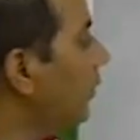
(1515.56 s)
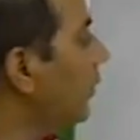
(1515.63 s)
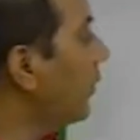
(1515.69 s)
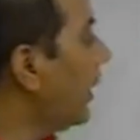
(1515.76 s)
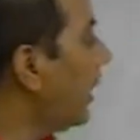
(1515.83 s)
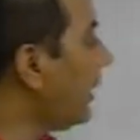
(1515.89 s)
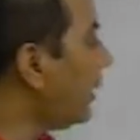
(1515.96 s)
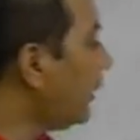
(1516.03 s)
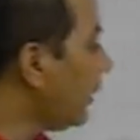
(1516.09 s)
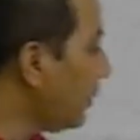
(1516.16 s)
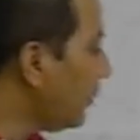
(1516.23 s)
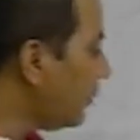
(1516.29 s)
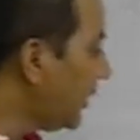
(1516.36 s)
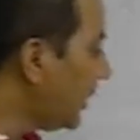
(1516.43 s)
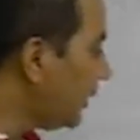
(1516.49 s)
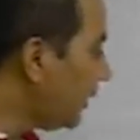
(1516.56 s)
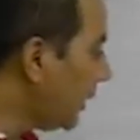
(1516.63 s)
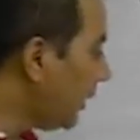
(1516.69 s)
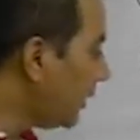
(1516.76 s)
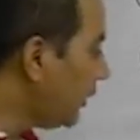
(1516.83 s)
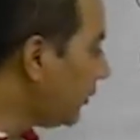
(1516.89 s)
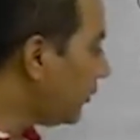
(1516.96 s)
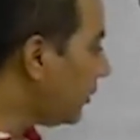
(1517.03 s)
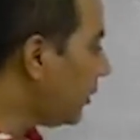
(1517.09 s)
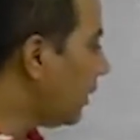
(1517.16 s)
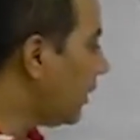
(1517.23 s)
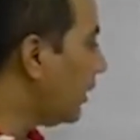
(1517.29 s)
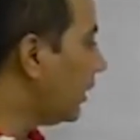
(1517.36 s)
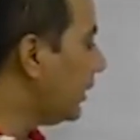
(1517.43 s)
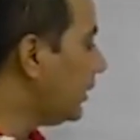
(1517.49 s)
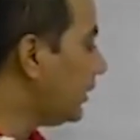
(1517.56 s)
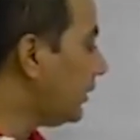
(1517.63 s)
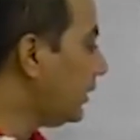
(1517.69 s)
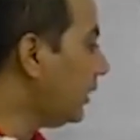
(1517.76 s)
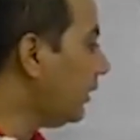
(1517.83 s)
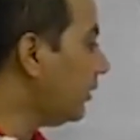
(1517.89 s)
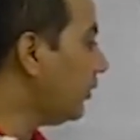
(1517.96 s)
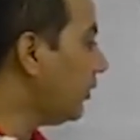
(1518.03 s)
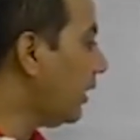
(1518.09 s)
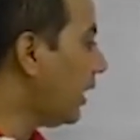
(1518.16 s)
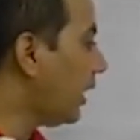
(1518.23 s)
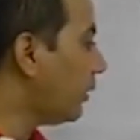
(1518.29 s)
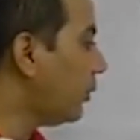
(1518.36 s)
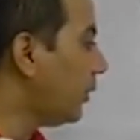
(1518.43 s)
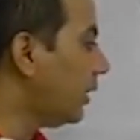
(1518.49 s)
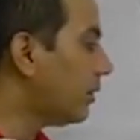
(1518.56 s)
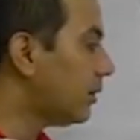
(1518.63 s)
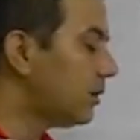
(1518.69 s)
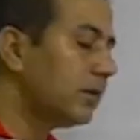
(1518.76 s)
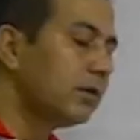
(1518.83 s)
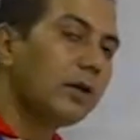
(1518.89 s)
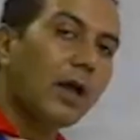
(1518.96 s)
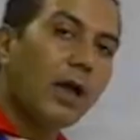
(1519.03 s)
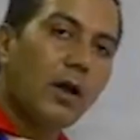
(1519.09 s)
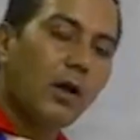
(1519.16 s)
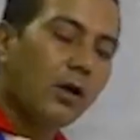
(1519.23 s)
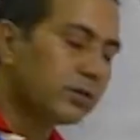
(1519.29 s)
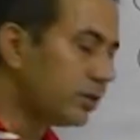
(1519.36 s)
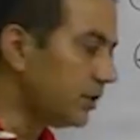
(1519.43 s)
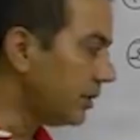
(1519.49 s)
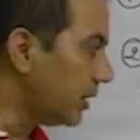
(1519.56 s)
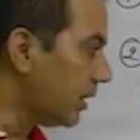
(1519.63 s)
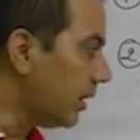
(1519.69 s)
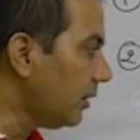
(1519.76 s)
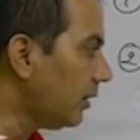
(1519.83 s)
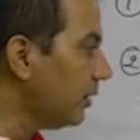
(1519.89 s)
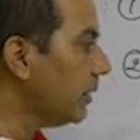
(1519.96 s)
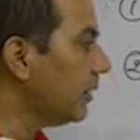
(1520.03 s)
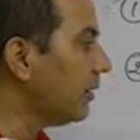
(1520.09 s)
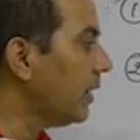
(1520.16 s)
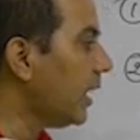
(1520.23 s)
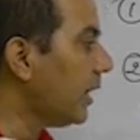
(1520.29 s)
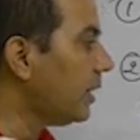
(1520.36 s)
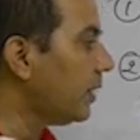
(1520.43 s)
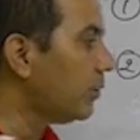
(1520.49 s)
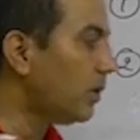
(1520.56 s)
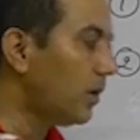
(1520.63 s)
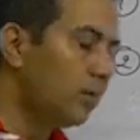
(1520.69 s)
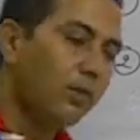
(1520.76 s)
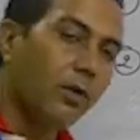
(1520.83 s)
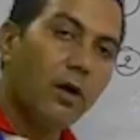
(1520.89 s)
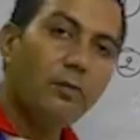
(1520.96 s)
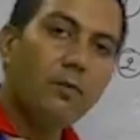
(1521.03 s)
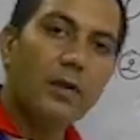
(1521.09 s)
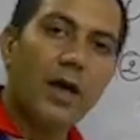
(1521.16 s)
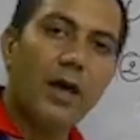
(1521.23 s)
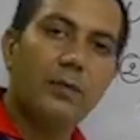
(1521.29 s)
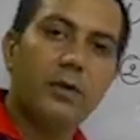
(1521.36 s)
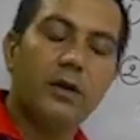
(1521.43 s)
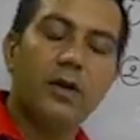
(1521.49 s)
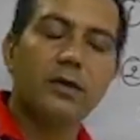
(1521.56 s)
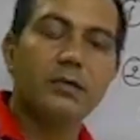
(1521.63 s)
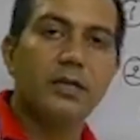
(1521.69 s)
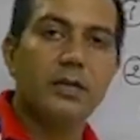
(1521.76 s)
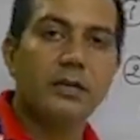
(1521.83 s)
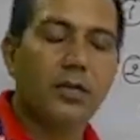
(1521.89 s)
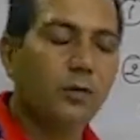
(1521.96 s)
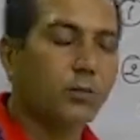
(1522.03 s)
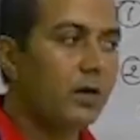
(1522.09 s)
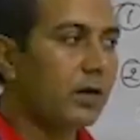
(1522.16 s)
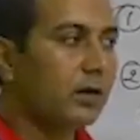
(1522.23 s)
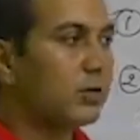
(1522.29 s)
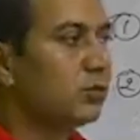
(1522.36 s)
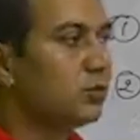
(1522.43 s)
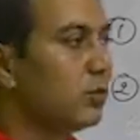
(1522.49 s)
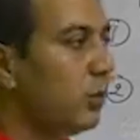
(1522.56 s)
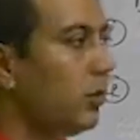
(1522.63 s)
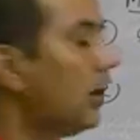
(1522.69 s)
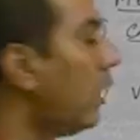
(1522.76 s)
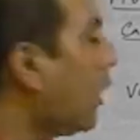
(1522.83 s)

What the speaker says: when ethene react with oxygen, then it will form carbon dioxide and water. So,